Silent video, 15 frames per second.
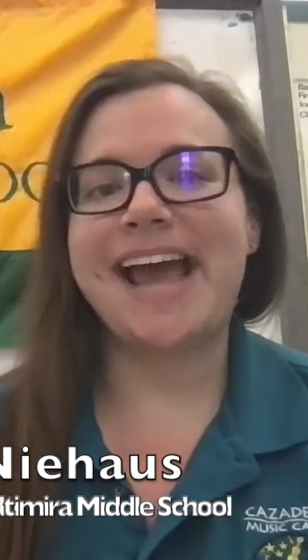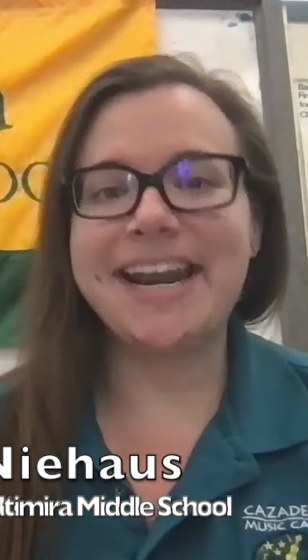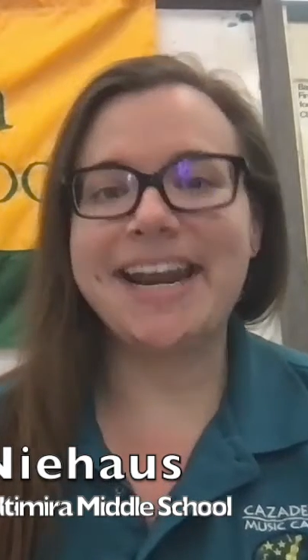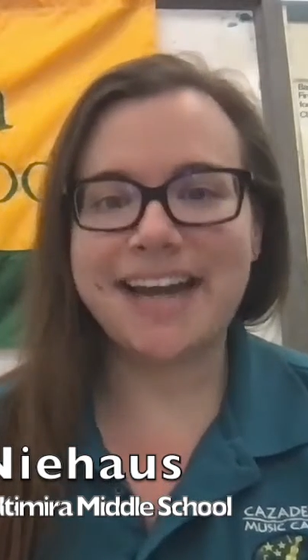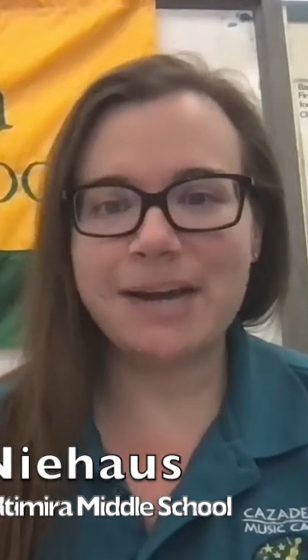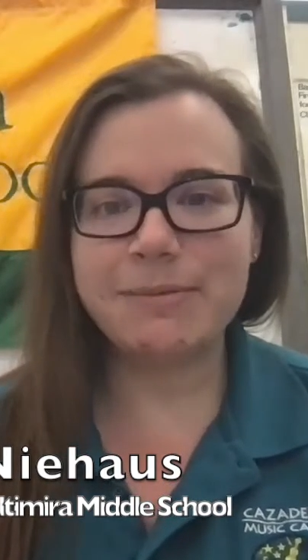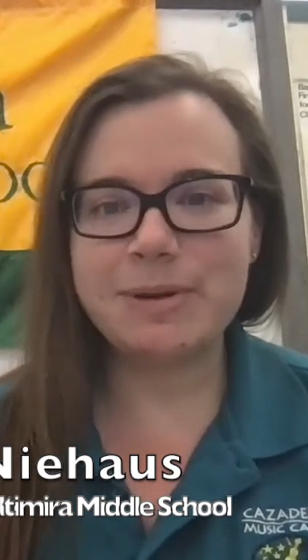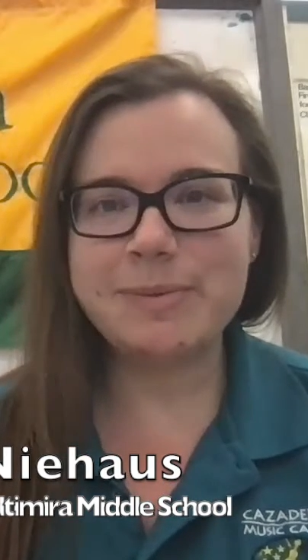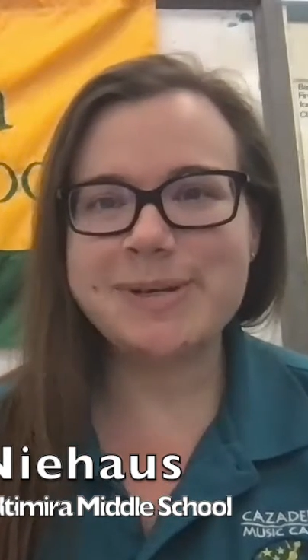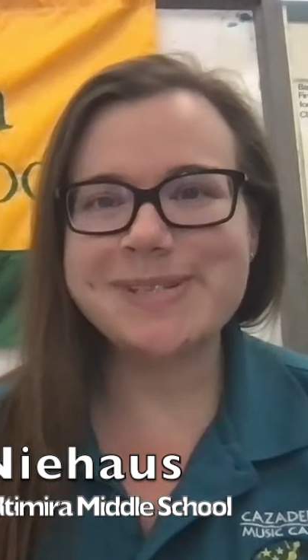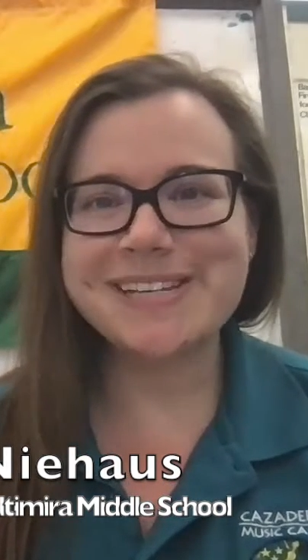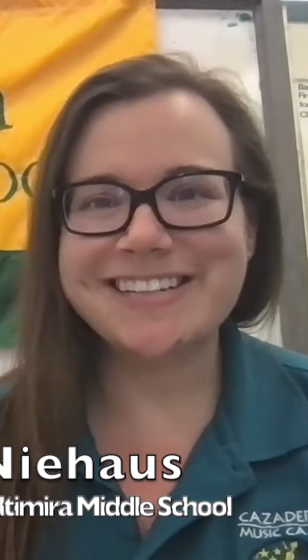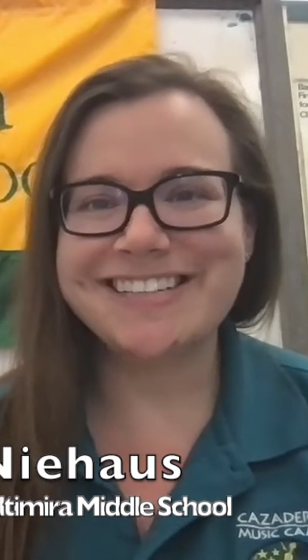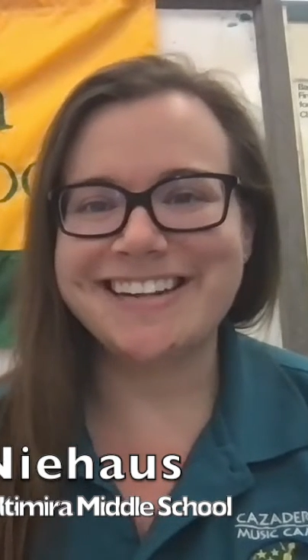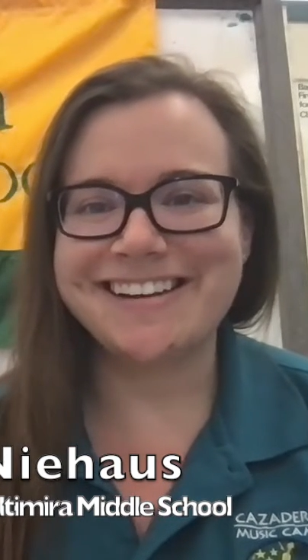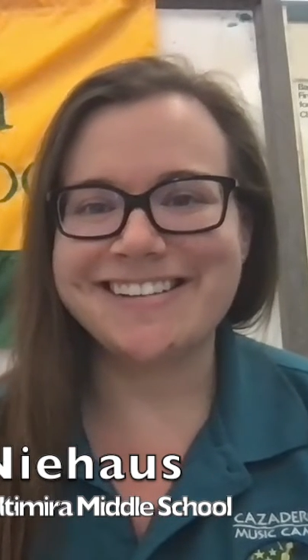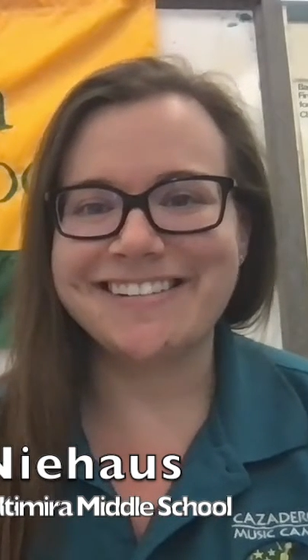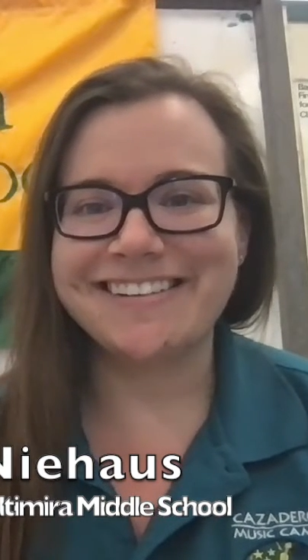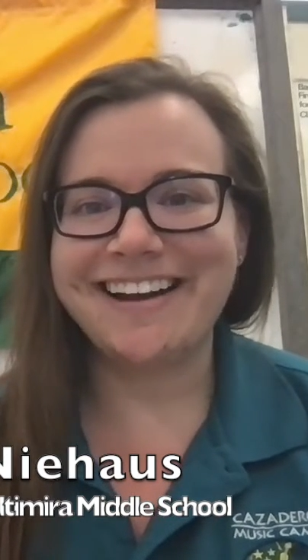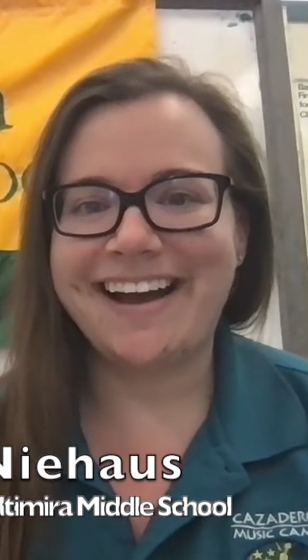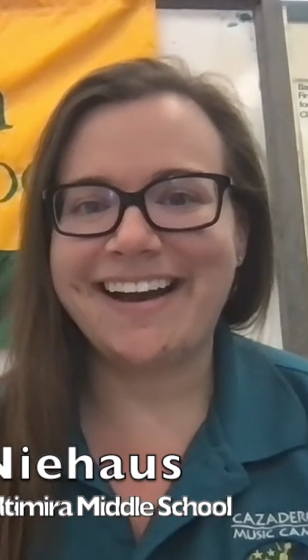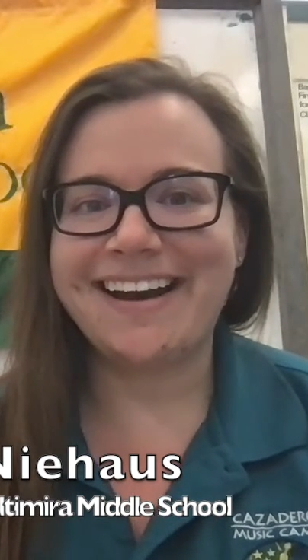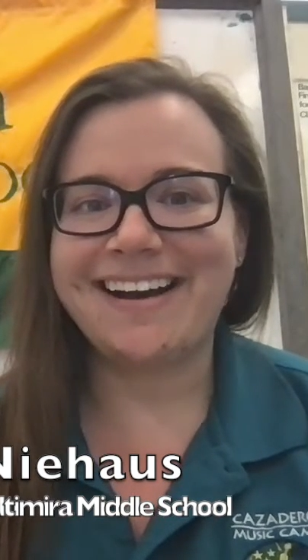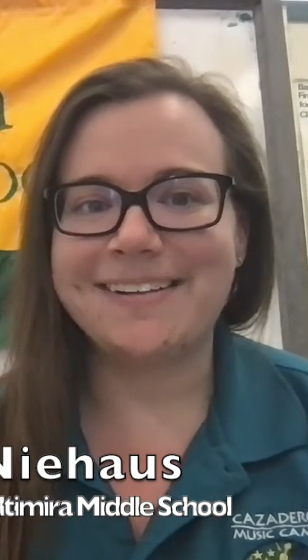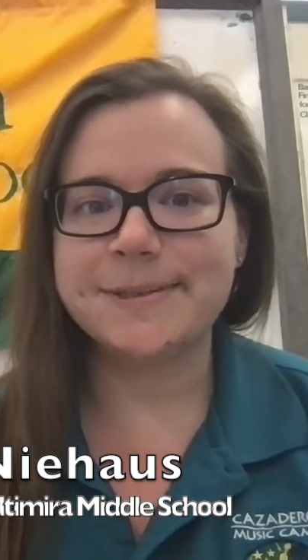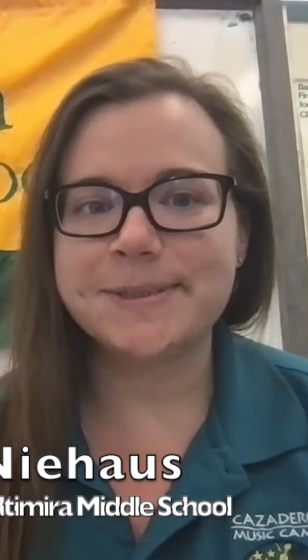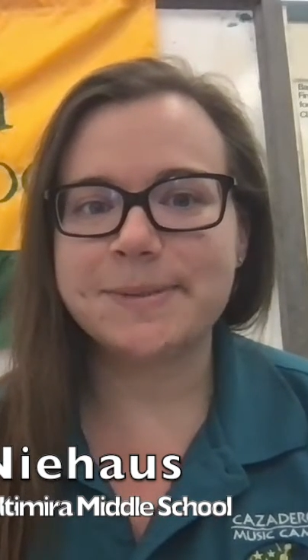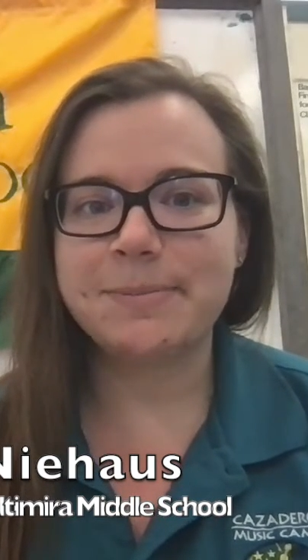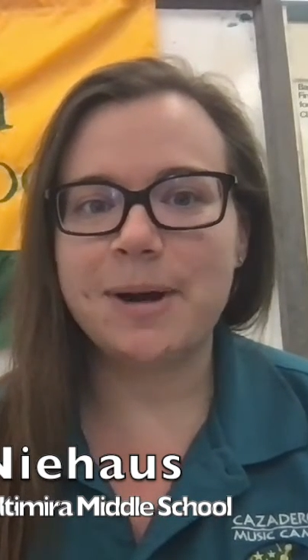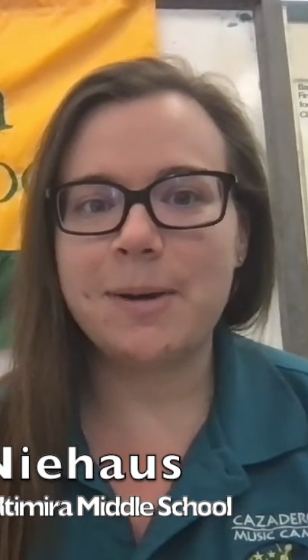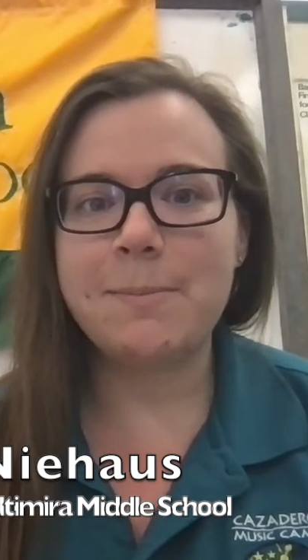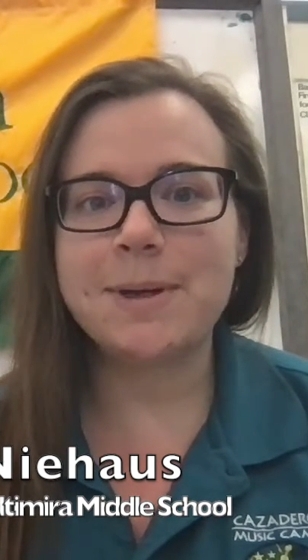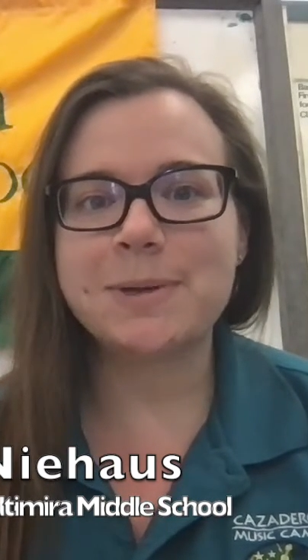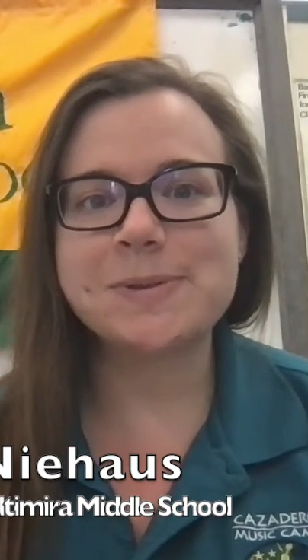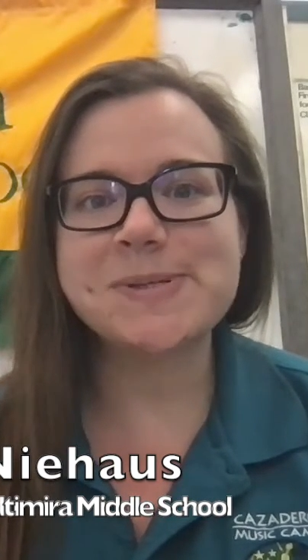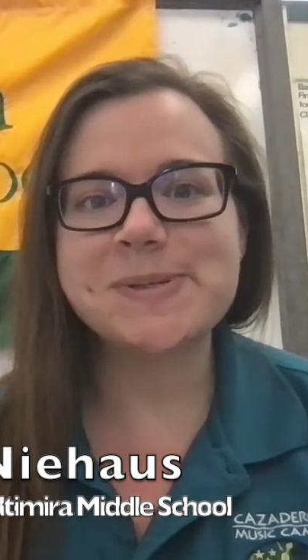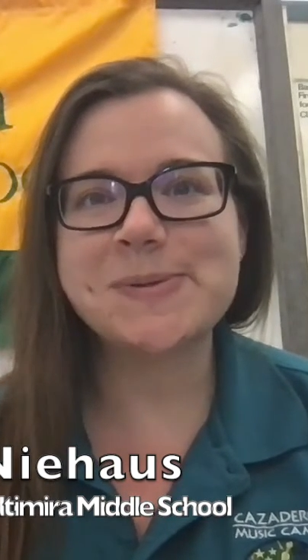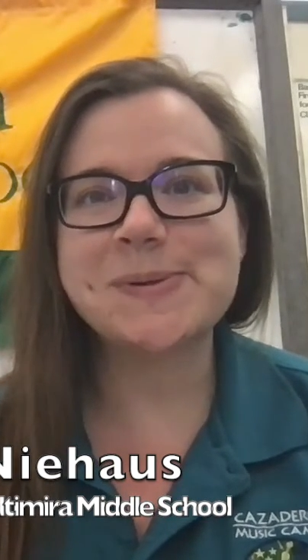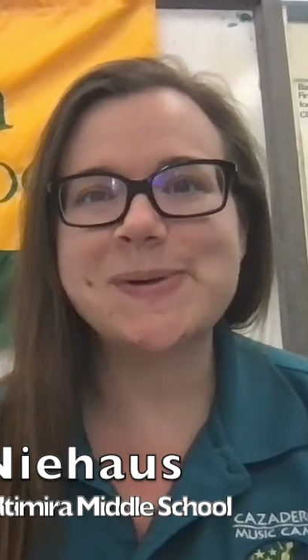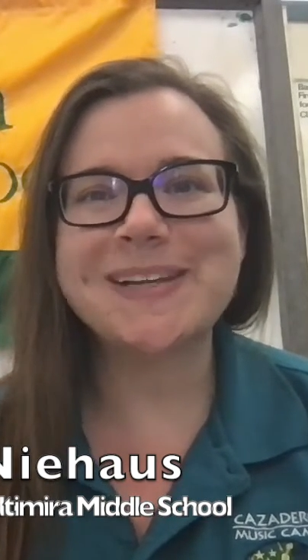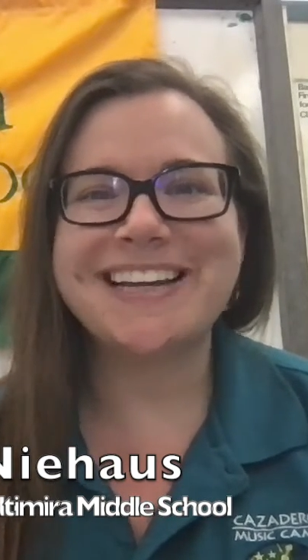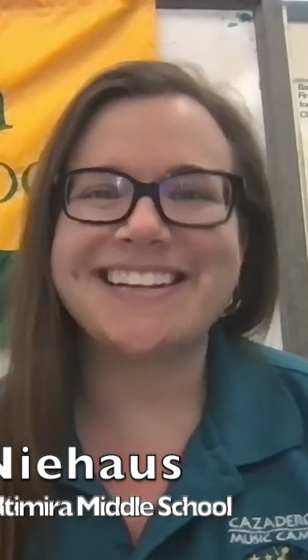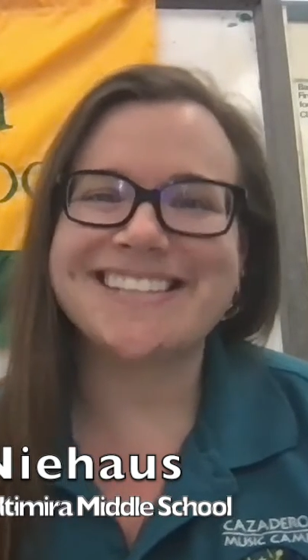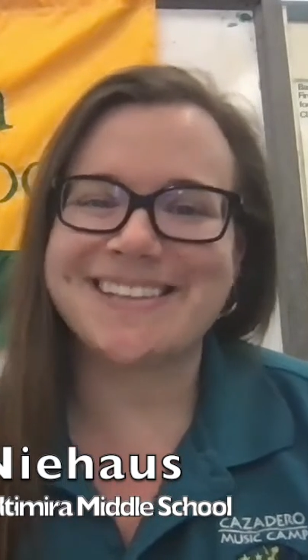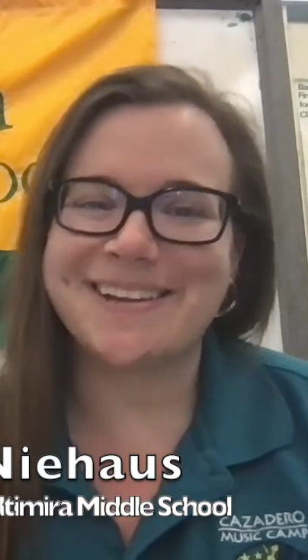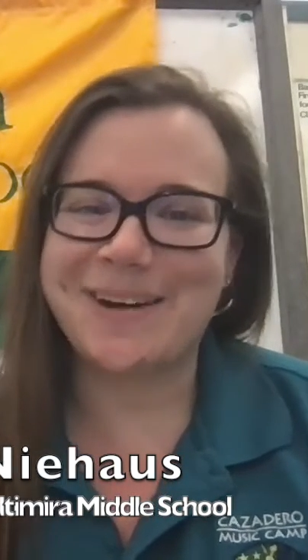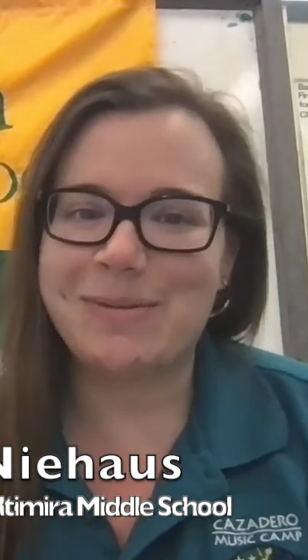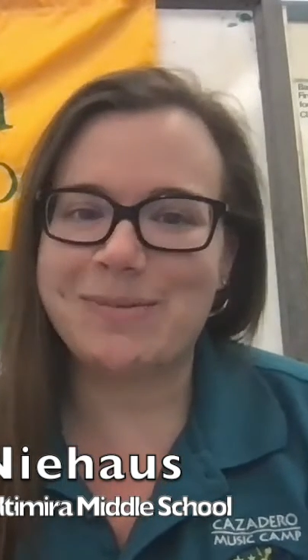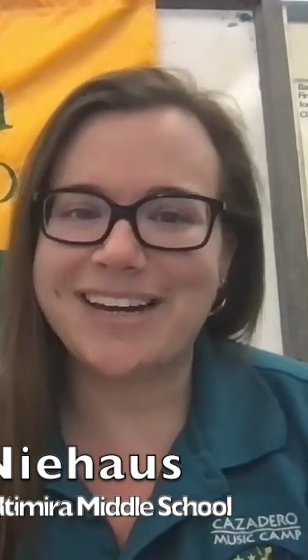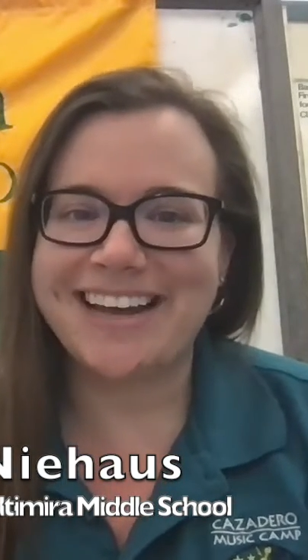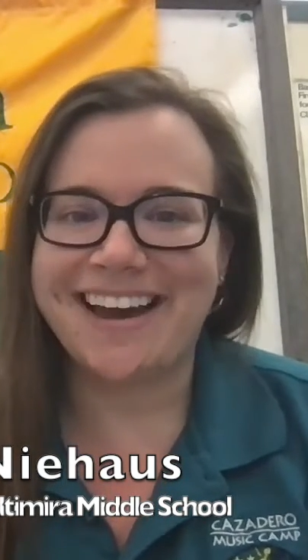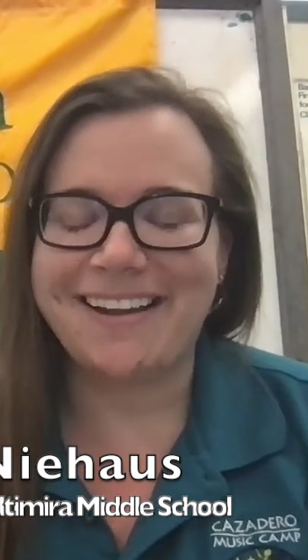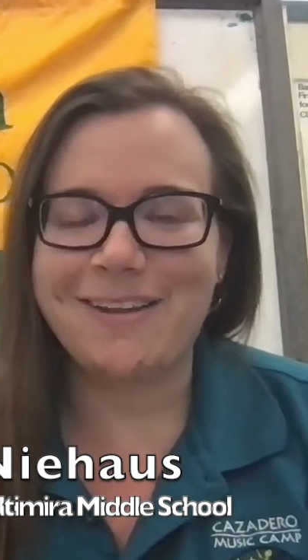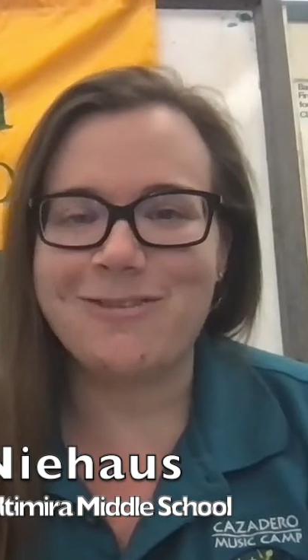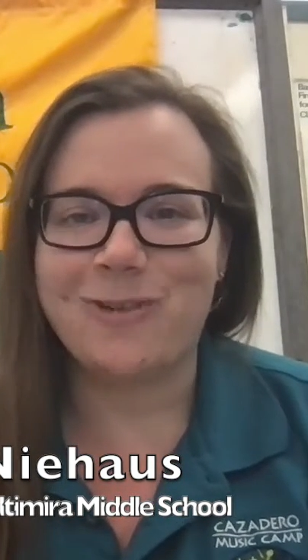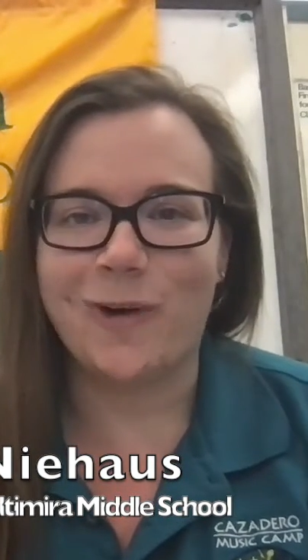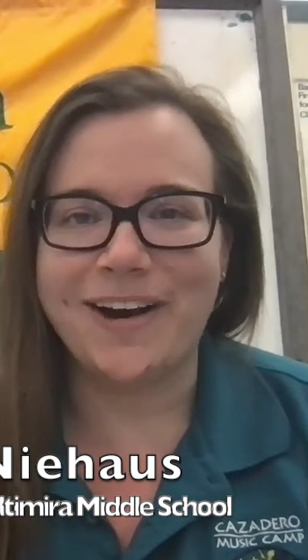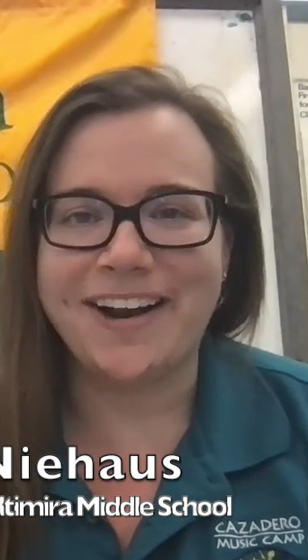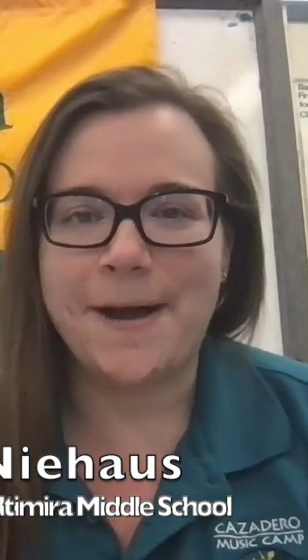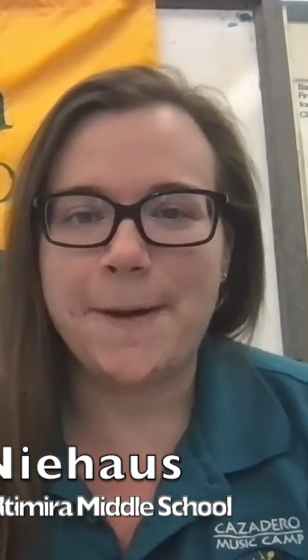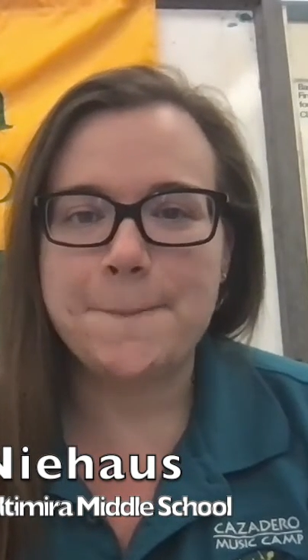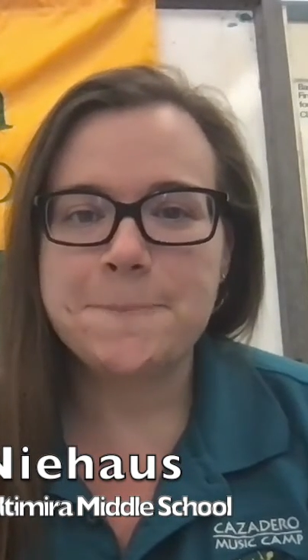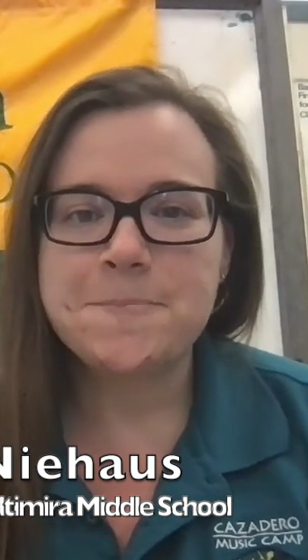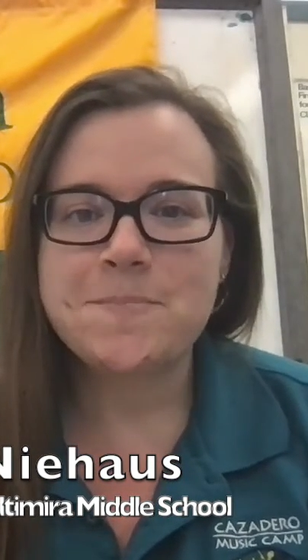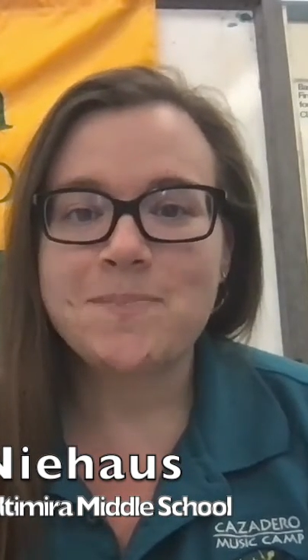and I'm a music teacher at Altamira Middle School in Sonoma, California.